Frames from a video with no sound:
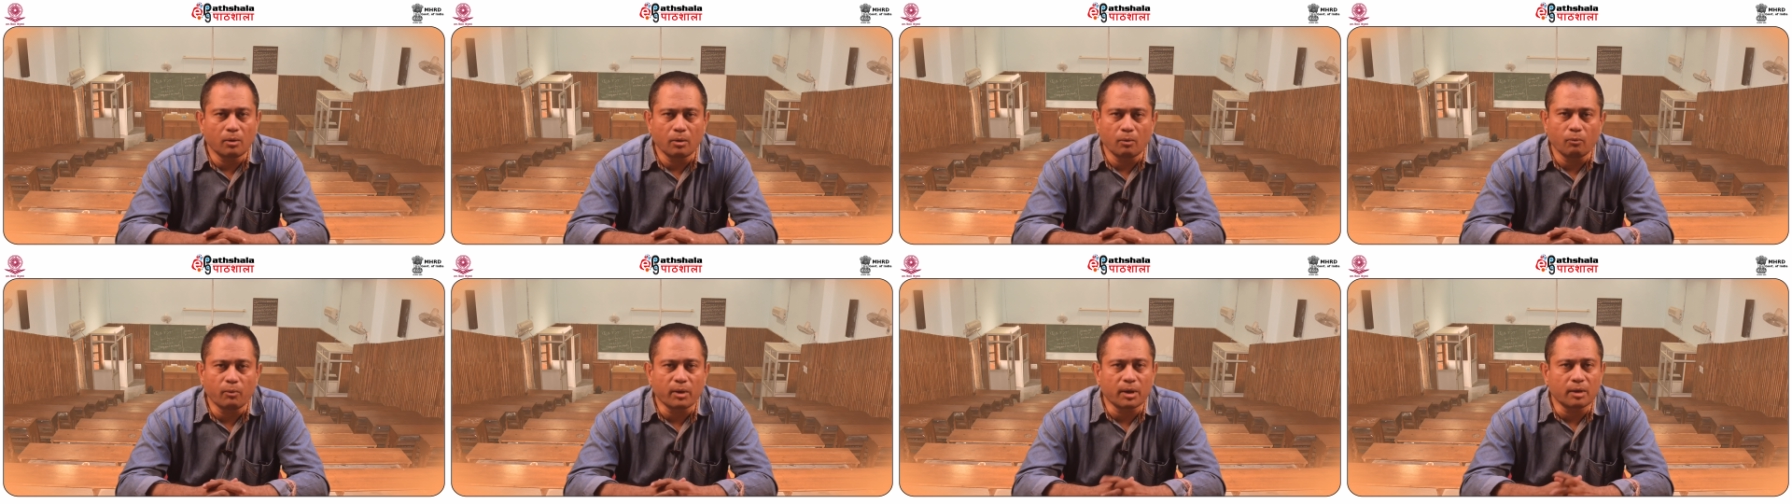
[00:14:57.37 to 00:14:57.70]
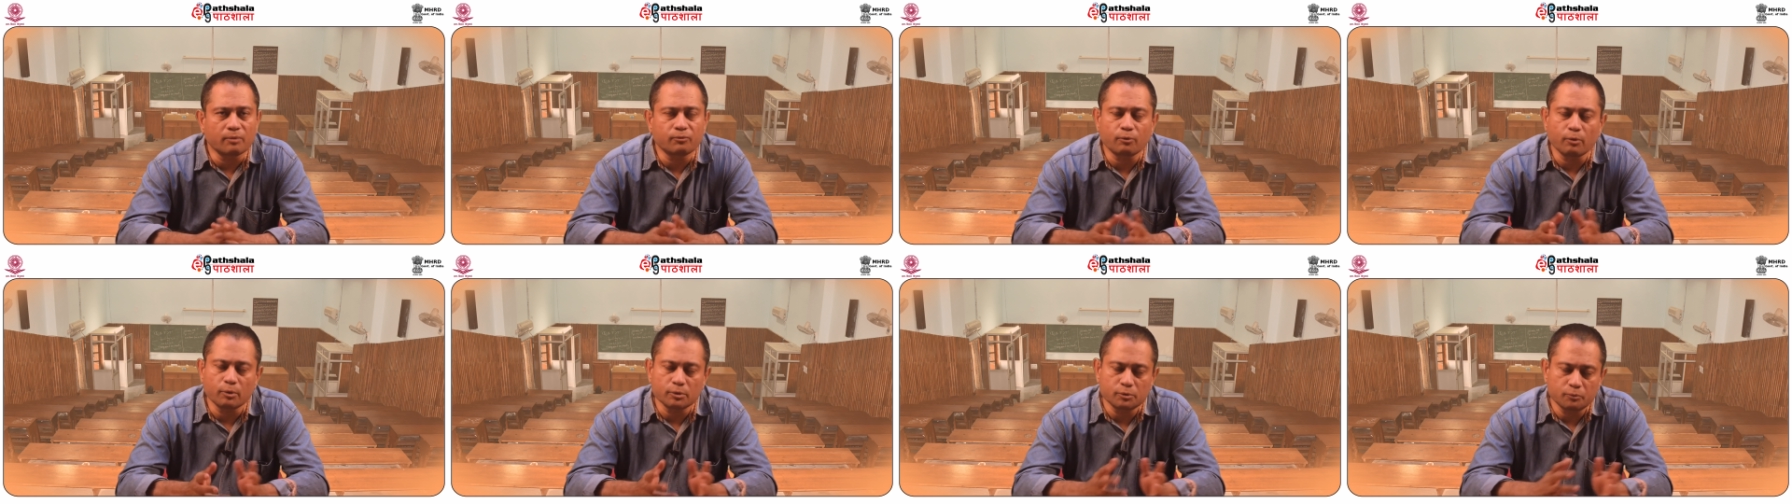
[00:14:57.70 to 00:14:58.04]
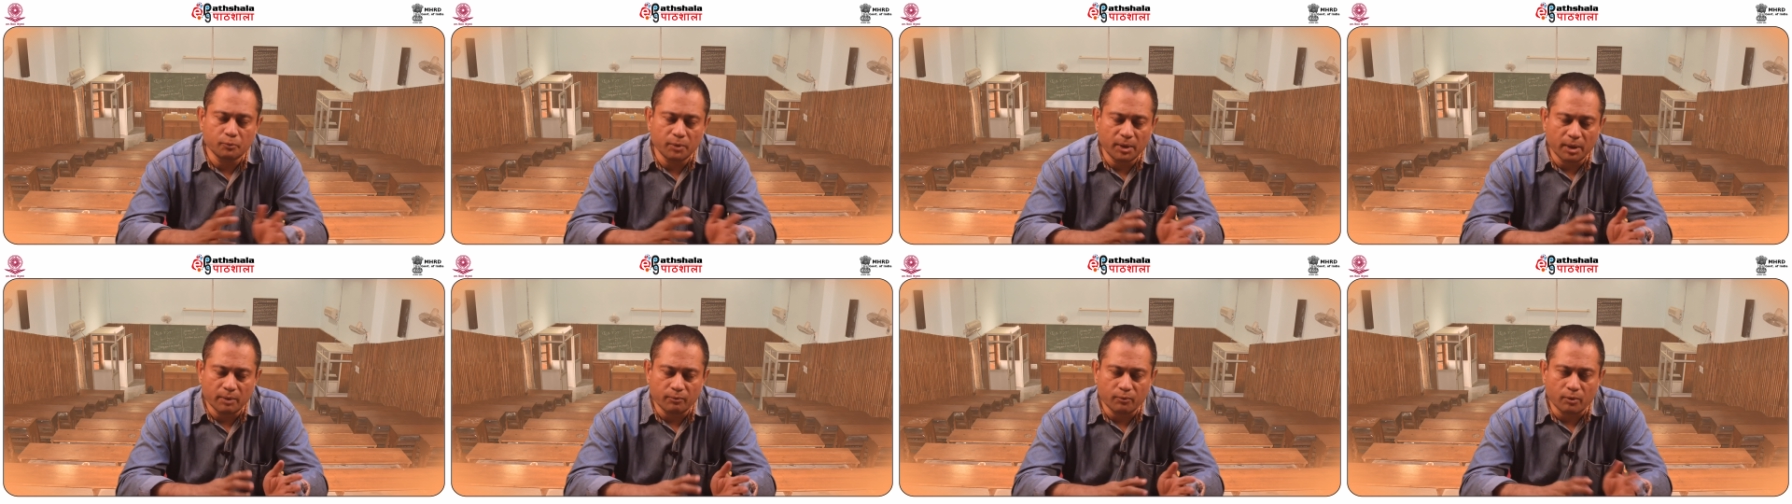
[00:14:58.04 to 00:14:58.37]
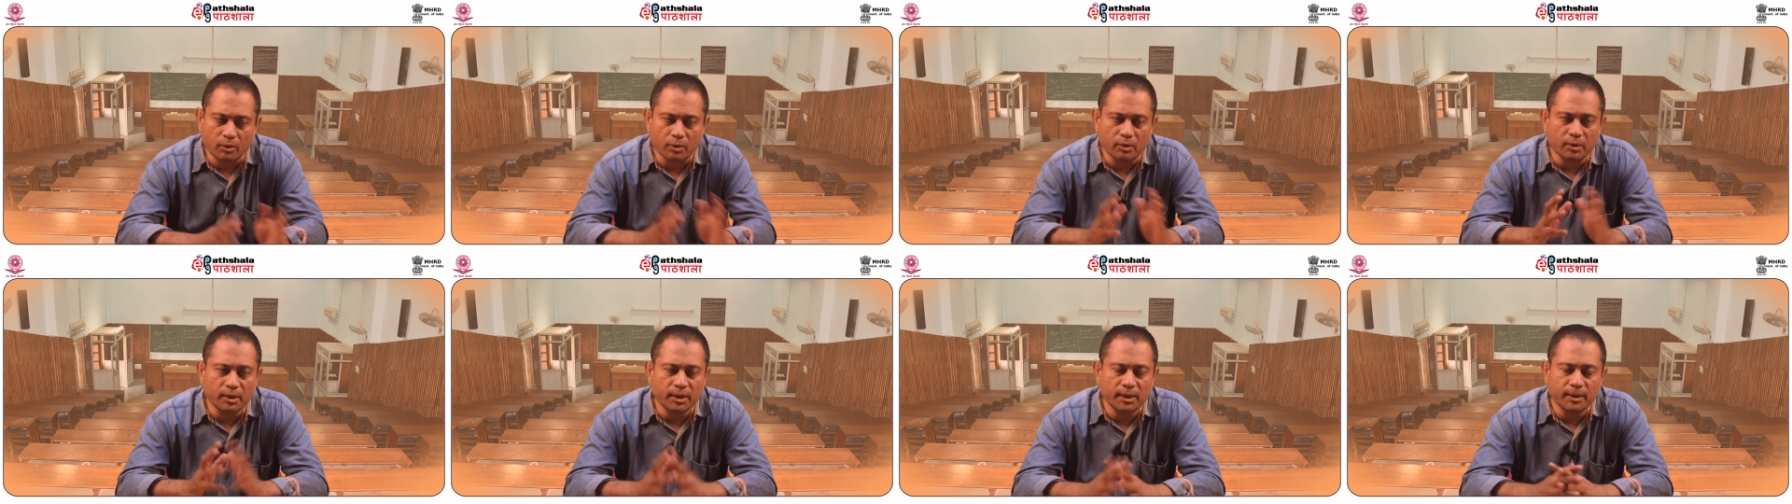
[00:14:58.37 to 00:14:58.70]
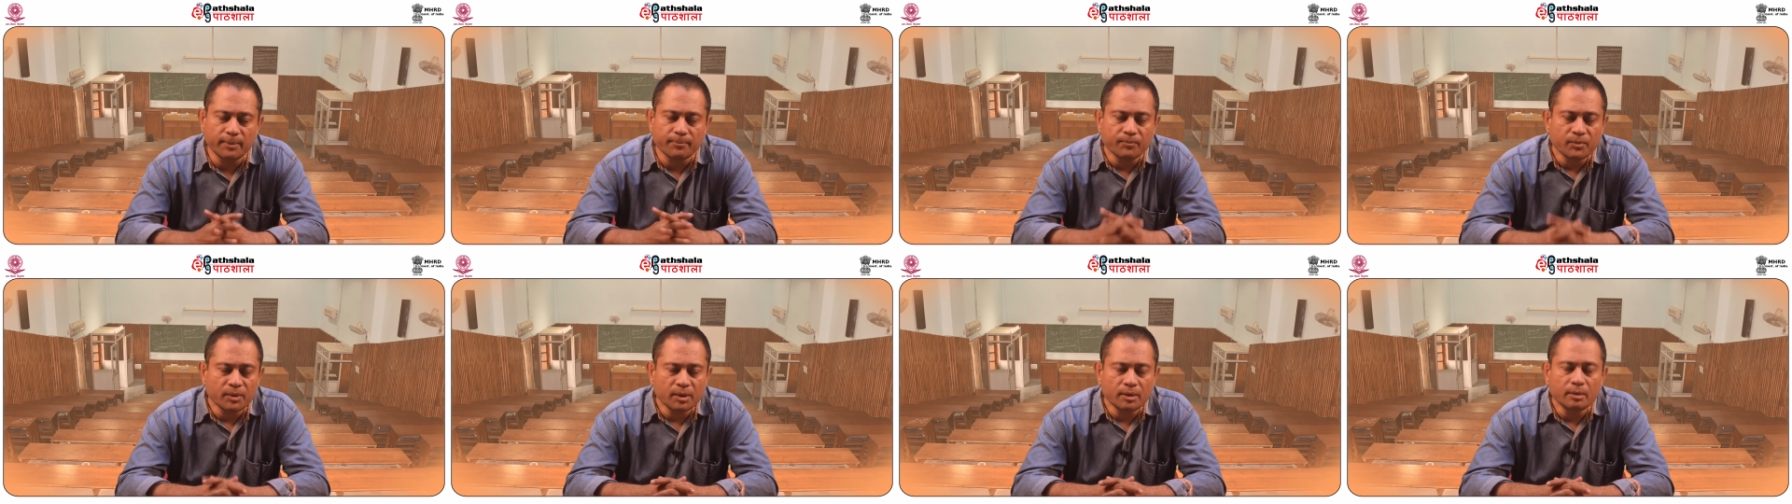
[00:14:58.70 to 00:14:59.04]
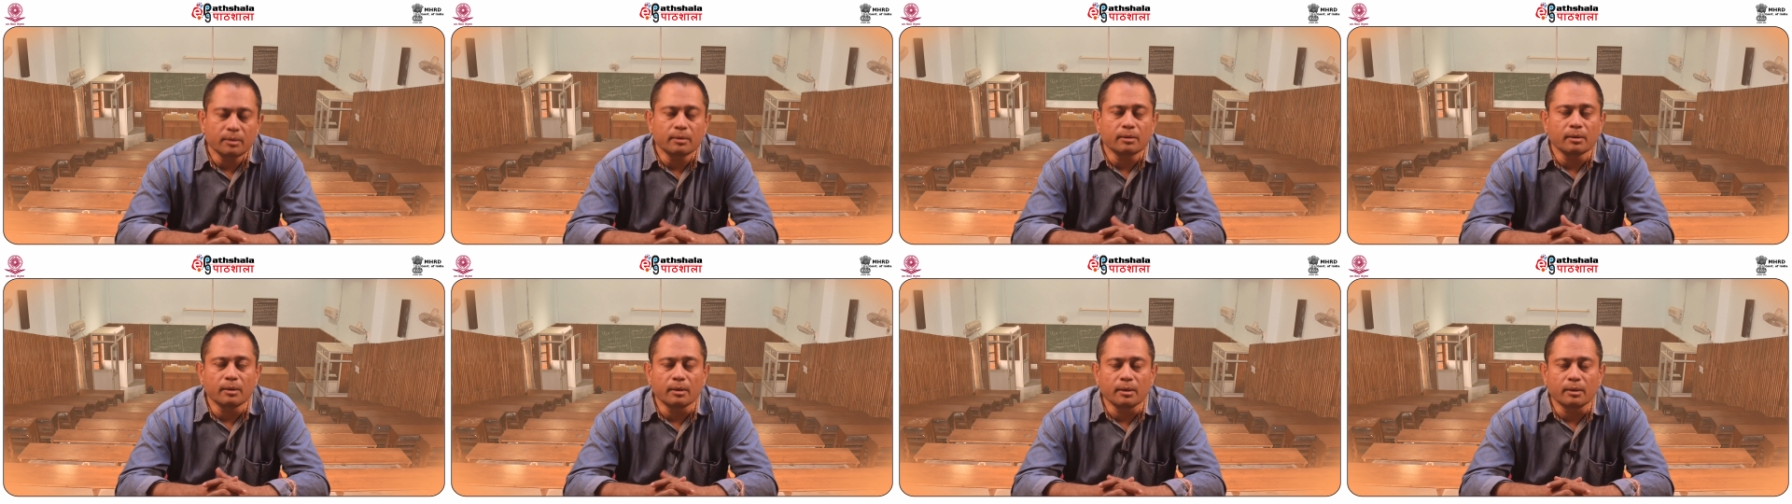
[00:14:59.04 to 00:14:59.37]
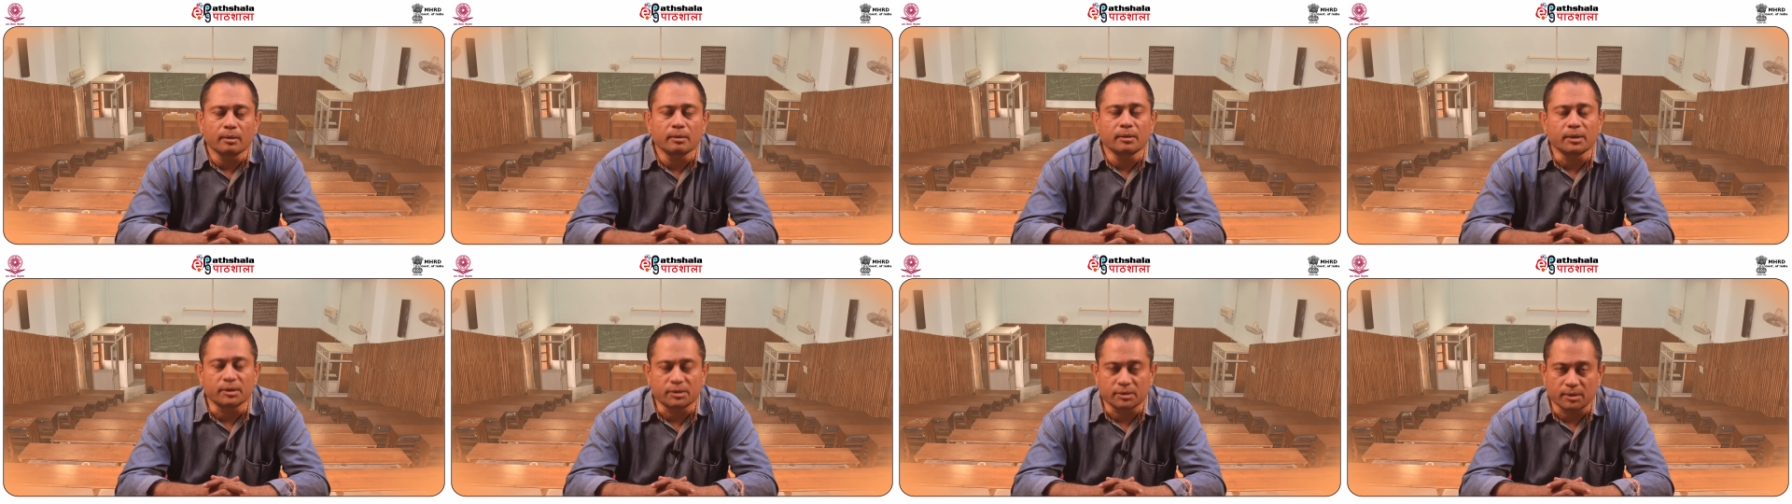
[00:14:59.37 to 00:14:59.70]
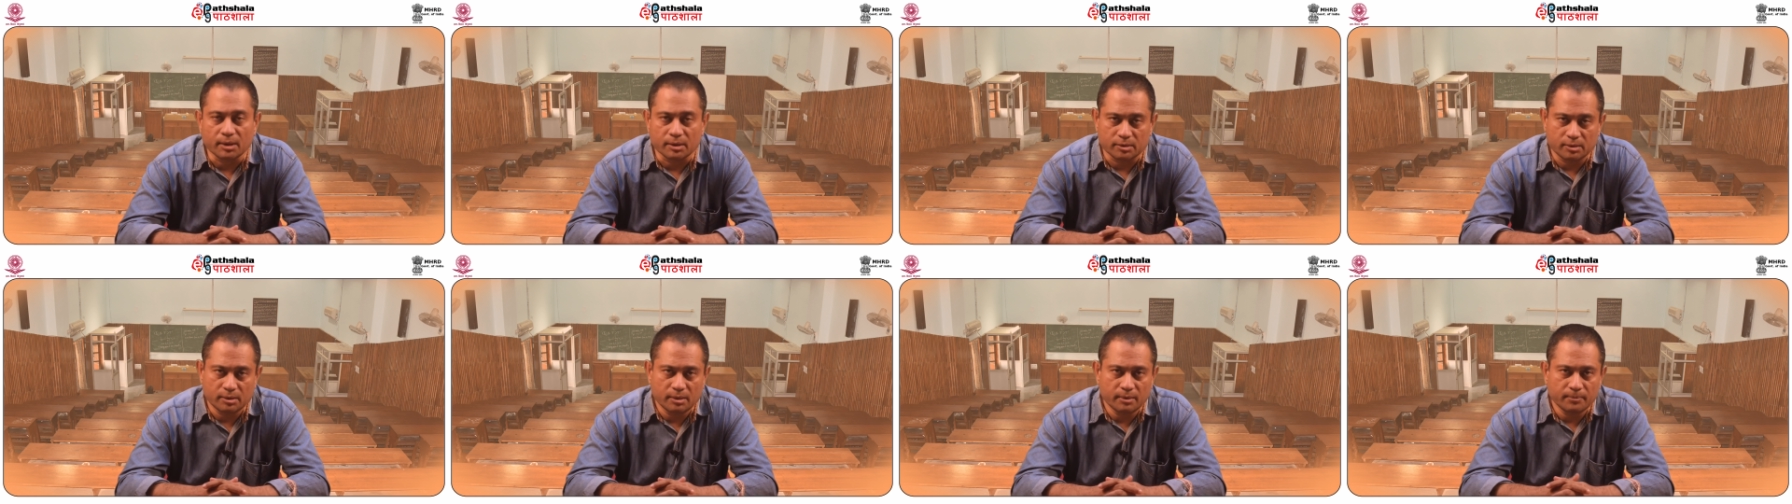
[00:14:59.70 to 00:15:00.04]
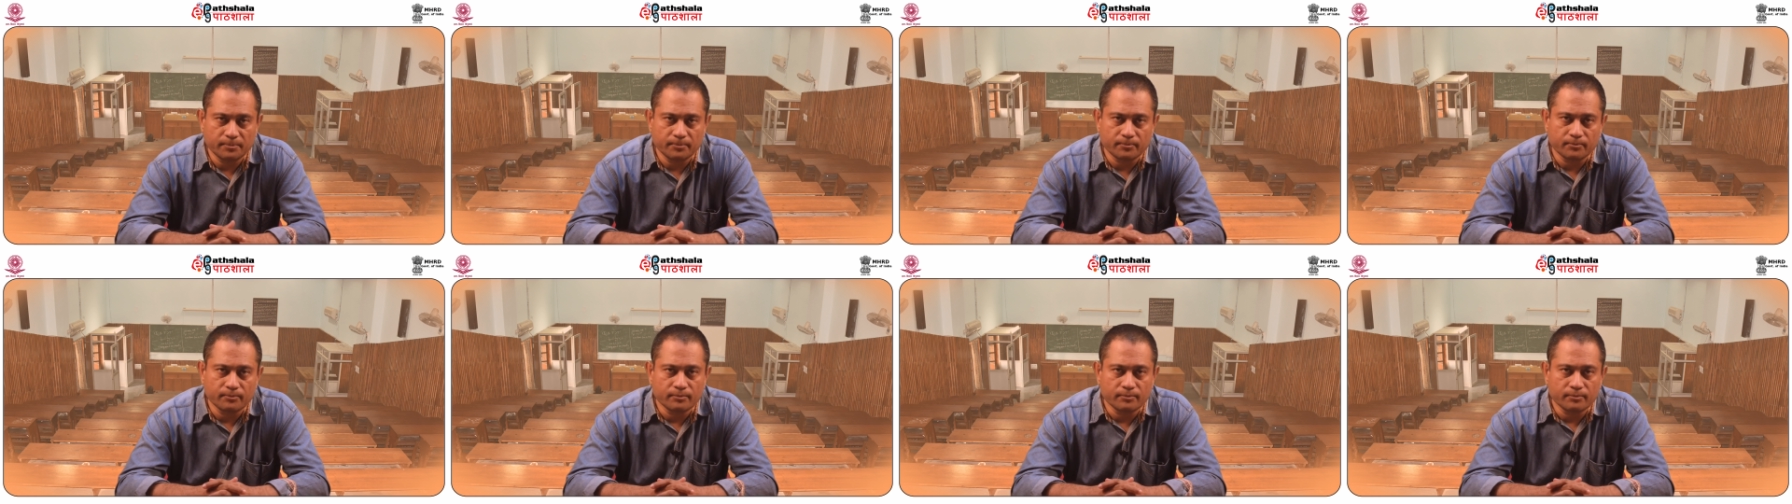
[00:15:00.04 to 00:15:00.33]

One of course we have already discussed.